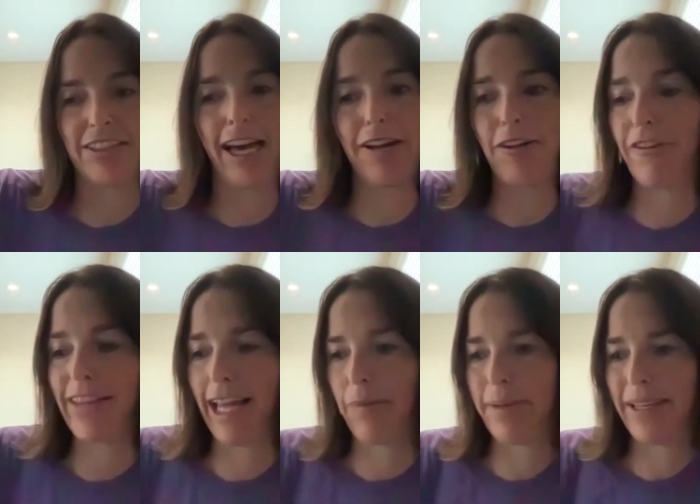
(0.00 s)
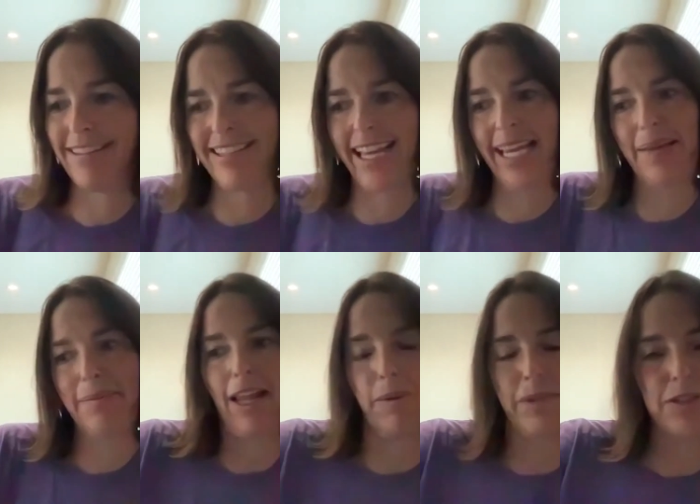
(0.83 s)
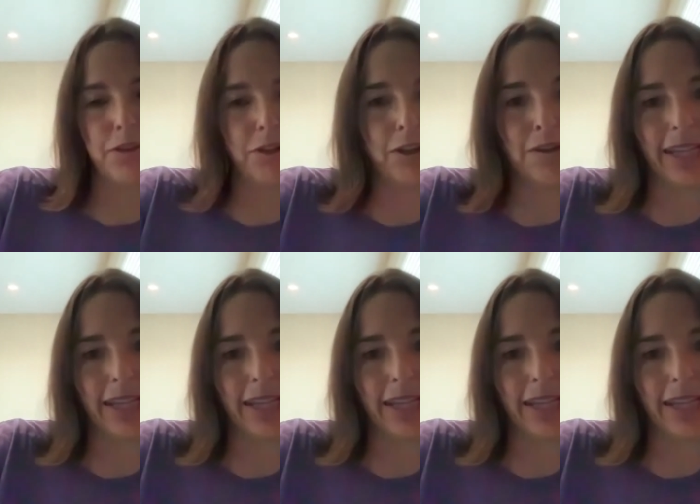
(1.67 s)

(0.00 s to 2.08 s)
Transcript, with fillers: So I don't know if that'll be the same. That'll be true.